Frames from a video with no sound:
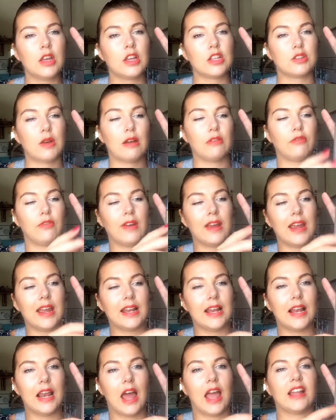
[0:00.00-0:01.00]
So I
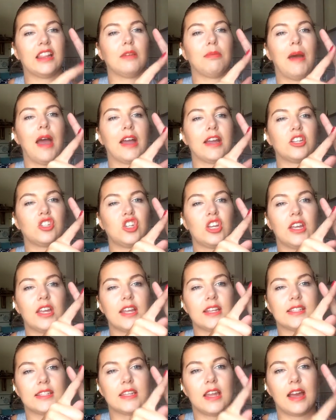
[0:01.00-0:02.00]
really like the packaging.
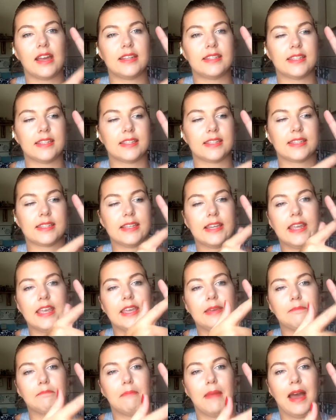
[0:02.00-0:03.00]
It's nice and
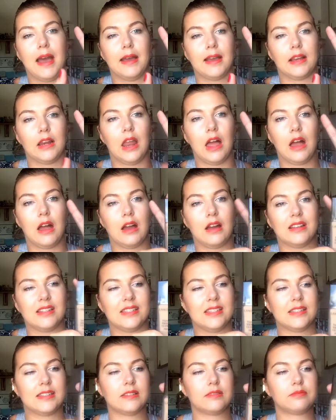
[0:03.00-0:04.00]
sleek, matte
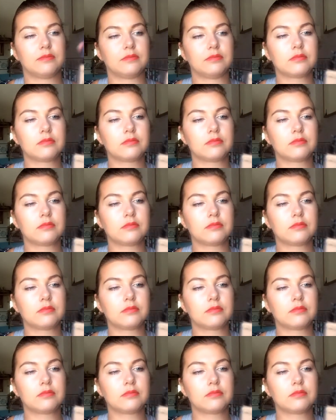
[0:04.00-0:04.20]
glass.